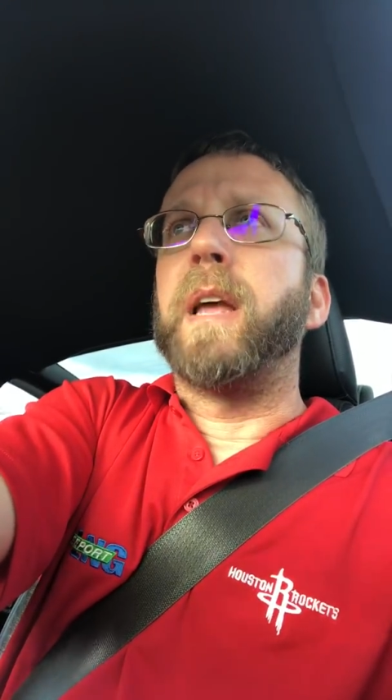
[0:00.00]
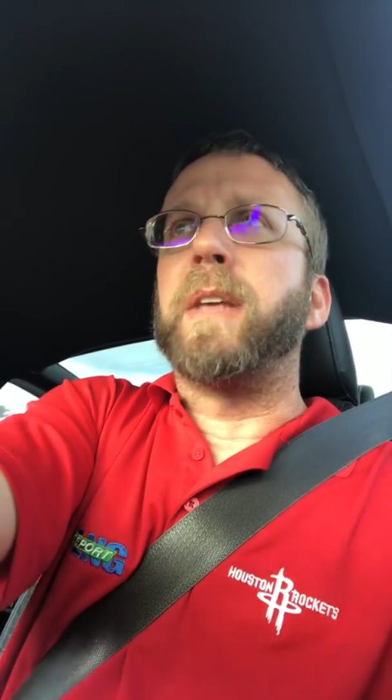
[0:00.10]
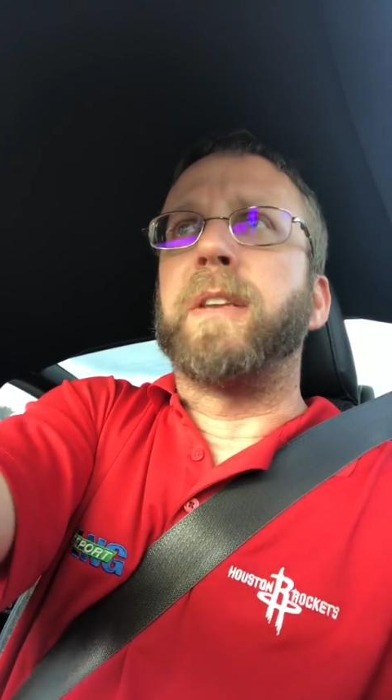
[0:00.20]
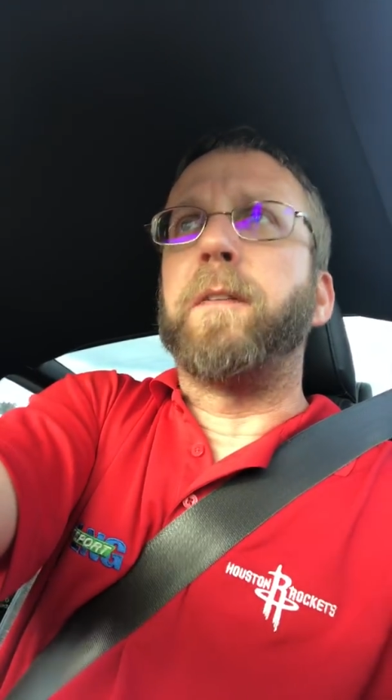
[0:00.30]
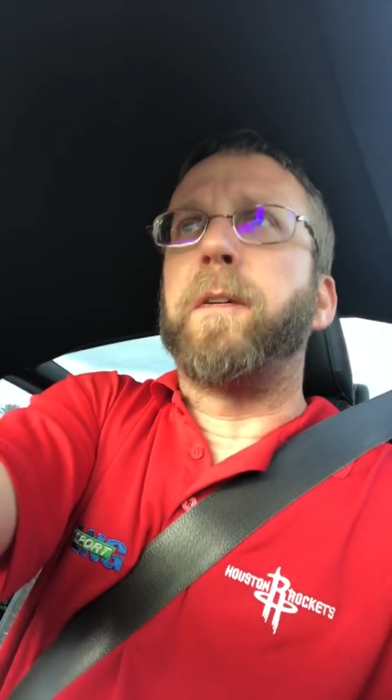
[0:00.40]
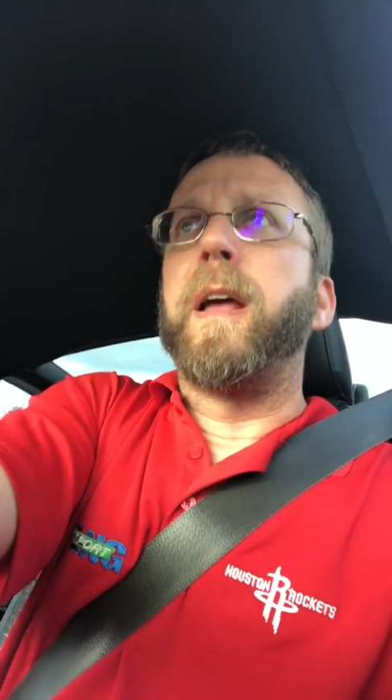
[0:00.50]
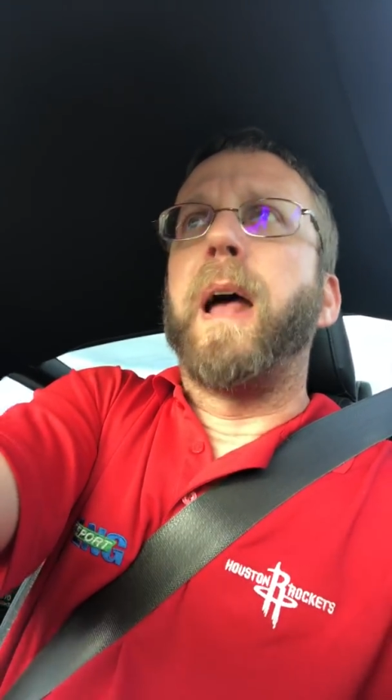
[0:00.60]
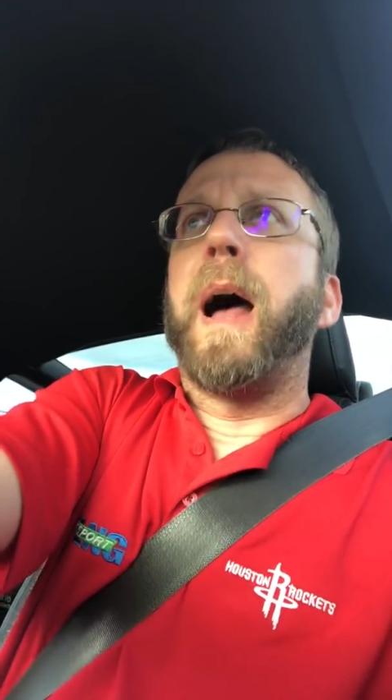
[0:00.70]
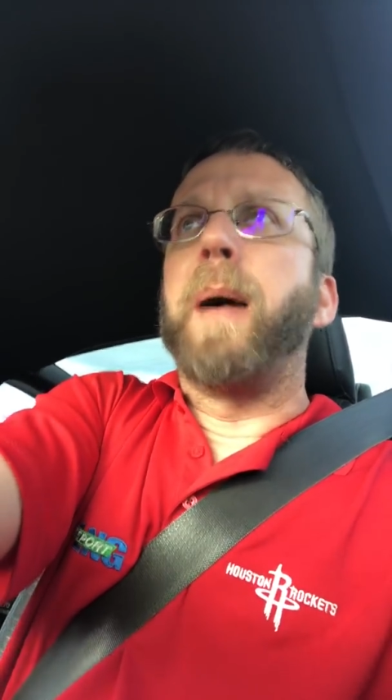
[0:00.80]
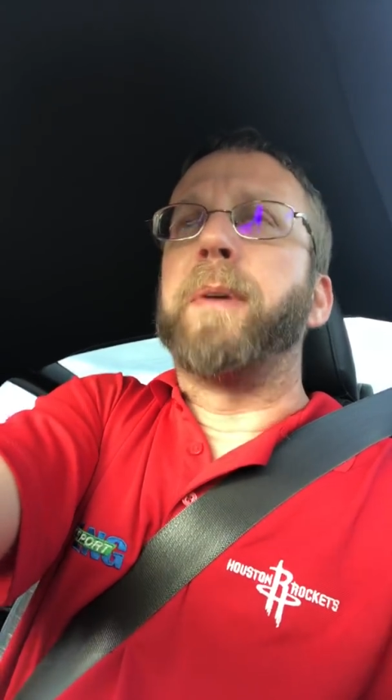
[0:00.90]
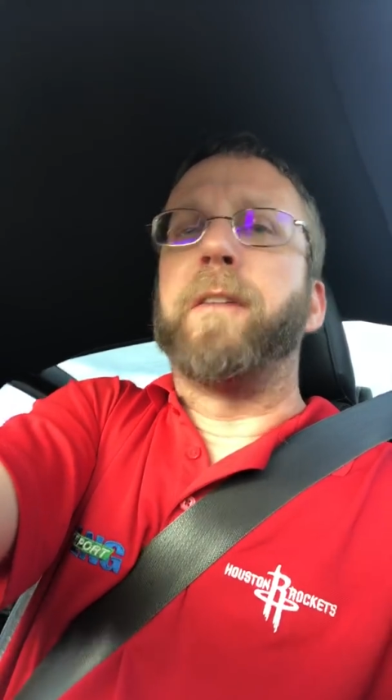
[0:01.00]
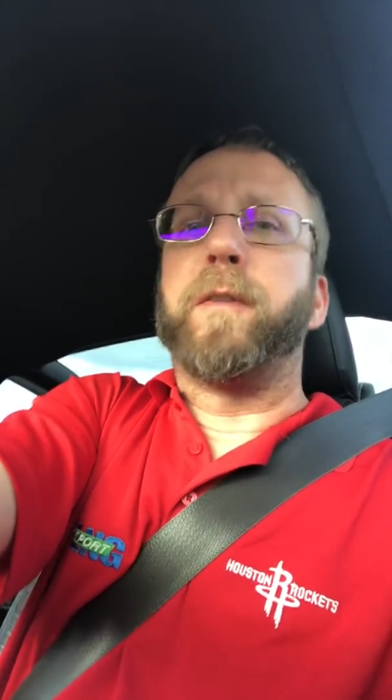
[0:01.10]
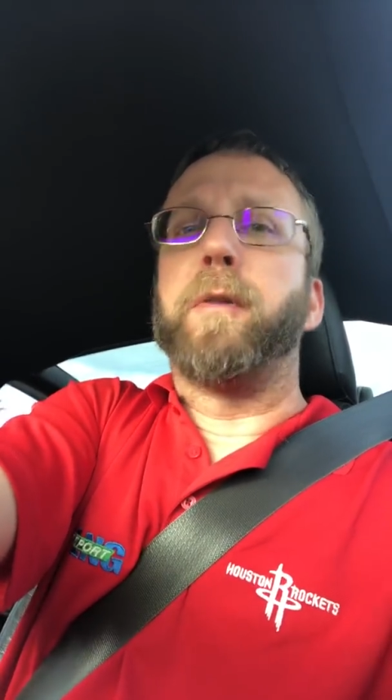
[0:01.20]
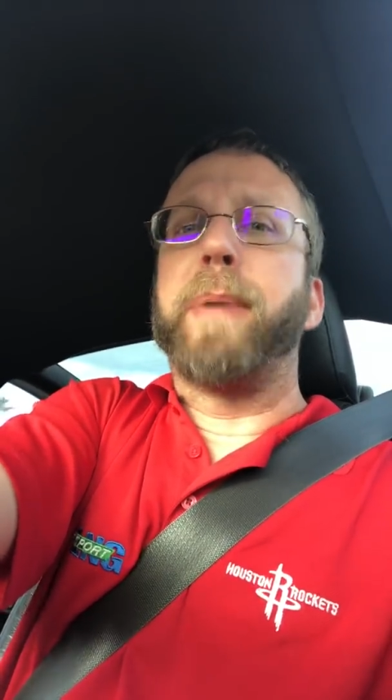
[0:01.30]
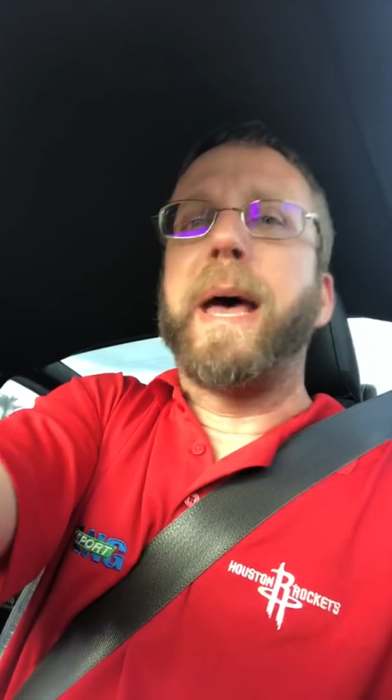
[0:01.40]
as if I'm going to
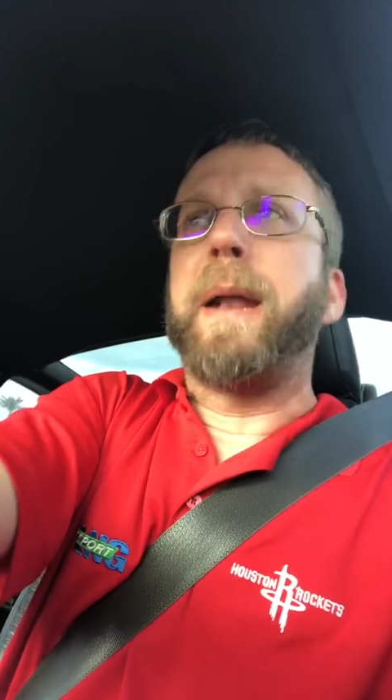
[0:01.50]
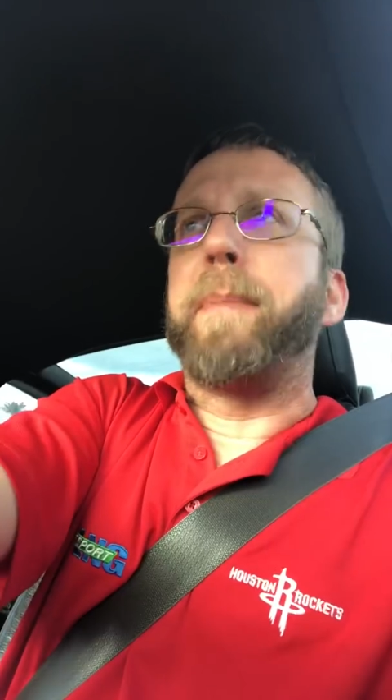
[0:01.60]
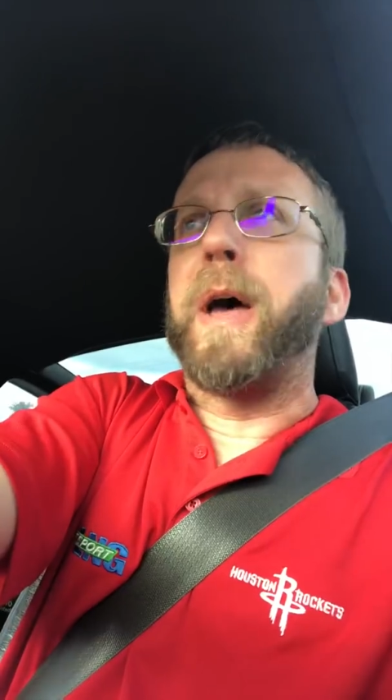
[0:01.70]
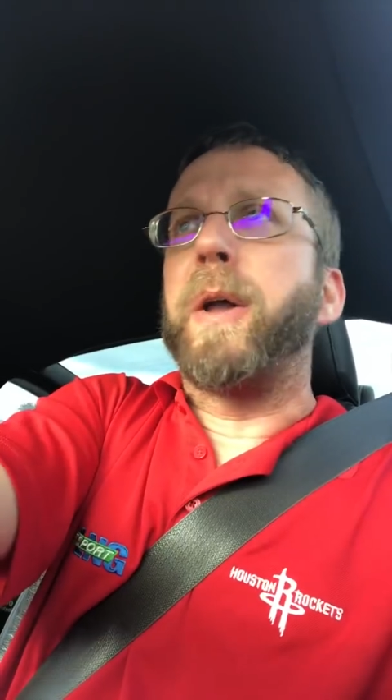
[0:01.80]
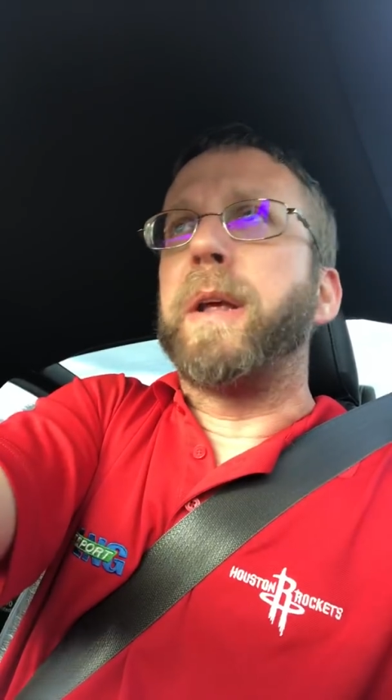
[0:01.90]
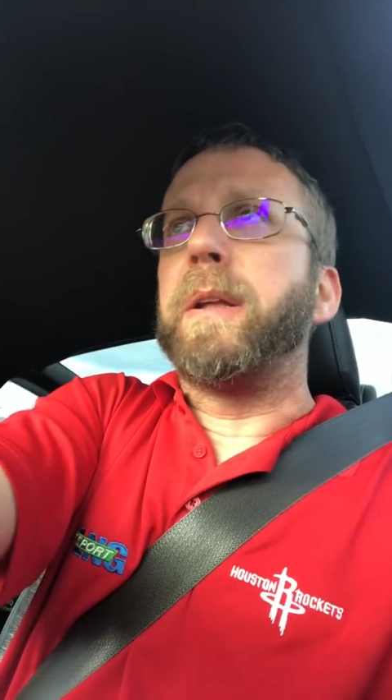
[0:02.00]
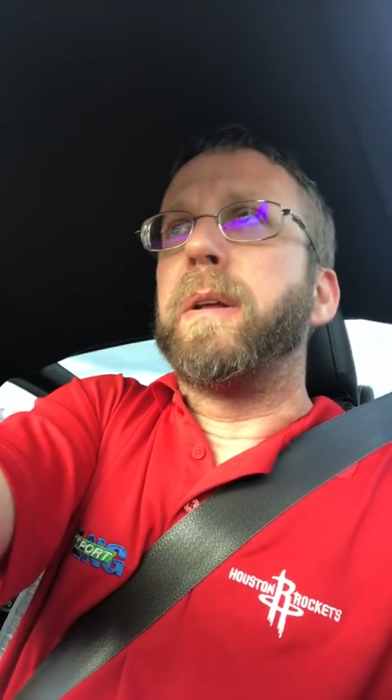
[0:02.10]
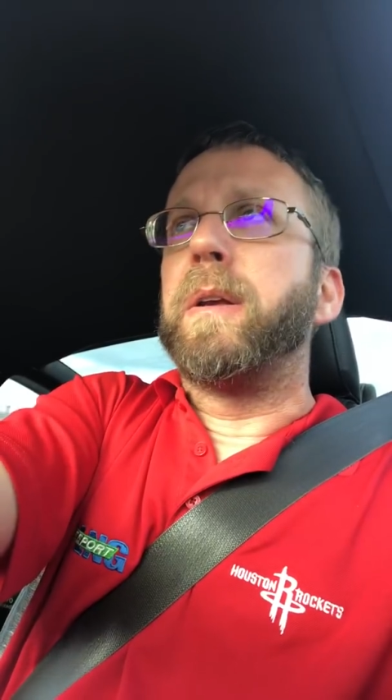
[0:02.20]
feel bad about it.